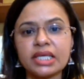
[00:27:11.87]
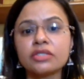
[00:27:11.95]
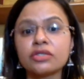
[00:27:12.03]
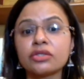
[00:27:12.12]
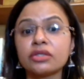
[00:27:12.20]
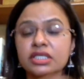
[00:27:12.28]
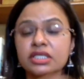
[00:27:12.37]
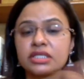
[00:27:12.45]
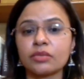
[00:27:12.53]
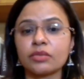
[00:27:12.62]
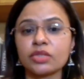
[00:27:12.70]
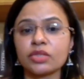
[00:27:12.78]
So
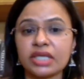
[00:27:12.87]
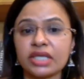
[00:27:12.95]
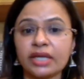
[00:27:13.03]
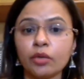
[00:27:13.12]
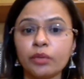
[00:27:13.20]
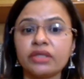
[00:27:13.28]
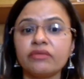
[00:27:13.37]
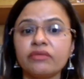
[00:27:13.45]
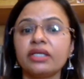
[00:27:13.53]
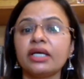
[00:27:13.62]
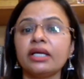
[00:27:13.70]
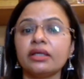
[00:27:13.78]
this was an eye opener
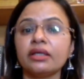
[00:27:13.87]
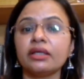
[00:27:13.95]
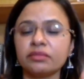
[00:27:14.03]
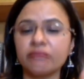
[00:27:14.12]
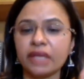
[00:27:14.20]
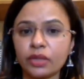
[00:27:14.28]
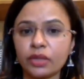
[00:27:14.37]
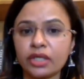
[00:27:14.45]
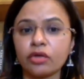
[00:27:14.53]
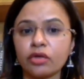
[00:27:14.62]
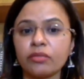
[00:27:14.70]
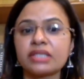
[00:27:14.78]
when I learned
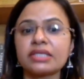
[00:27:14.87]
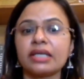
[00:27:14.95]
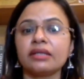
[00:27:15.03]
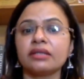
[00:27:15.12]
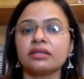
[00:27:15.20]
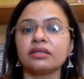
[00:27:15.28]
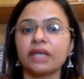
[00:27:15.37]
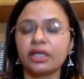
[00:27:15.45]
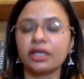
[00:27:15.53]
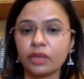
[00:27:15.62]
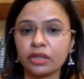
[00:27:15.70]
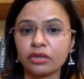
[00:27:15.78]
macroeconomics, I learned
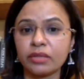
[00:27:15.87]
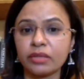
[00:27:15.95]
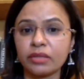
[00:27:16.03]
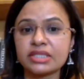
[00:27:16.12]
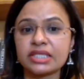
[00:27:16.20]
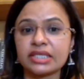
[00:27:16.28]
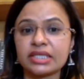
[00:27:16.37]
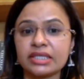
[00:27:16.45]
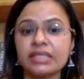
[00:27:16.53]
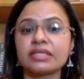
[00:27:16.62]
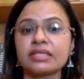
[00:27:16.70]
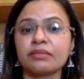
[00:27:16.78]
microeconomics
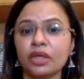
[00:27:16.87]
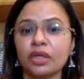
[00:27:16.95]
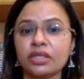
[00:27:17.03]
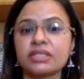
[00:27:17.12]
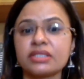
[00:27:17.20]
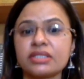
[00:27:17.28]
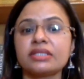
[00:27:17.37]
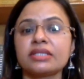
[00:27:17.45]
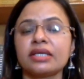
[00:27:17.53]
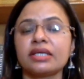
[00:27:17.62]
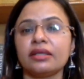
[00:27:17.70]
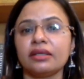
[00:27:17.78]
techniques and policies
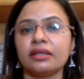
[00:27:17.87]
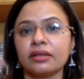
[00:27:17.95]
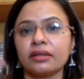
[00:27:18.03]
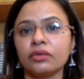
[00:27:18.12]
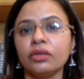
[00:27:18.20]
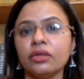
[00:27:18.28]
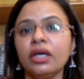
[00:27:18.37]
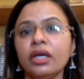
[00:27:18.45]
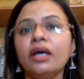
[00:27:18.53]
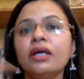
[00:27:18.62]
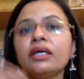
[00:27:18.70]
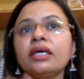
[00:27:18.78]
and
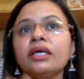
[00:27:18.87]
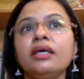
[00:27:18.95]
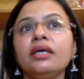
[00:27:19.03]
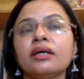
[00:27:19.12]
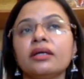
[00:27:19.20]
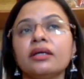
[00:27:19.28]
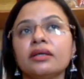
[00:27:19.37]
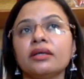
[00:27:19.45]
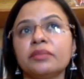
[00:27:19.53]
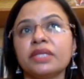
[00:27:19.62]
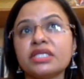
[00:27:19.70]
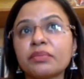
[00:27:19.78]
key
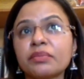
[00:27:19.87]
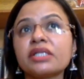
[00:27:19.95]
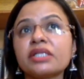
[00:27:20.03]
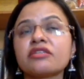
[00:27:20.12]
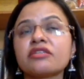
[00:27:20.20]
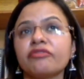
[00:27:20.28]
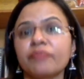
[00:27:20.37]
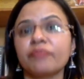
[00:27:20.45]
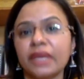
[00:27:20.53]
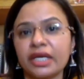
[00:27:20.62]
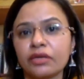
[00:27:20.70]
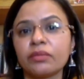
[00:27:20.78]
principles of
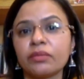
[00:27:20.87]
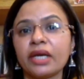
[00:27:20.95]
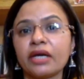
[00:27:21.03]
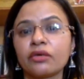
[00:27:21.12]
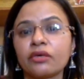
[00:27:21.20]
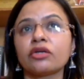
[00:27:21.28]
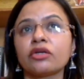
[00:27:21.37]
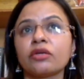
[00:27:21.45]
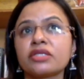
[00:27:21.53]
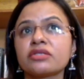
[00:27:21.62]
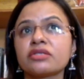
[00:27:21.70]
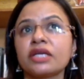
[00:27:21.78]
micro and
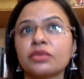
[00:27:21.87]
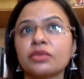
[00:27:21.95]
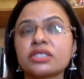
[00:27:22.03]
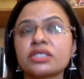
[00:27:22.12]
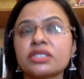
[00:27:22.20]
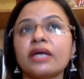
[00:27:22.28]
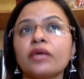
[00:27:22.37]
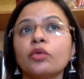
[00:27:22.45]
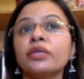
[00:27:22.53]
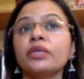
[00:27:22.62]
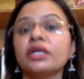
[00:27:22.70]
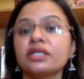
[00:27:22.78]
macroeconomics. So that was an eye
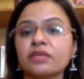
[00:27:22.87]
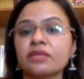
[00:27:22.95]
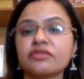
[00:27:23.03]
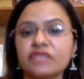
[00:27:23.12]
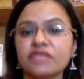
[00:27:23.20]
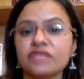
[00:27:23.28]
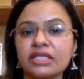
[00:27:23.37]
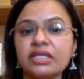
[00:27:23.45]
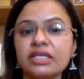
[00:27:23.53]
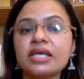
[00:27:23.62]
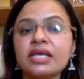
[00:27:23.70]
opener in terms of techniques.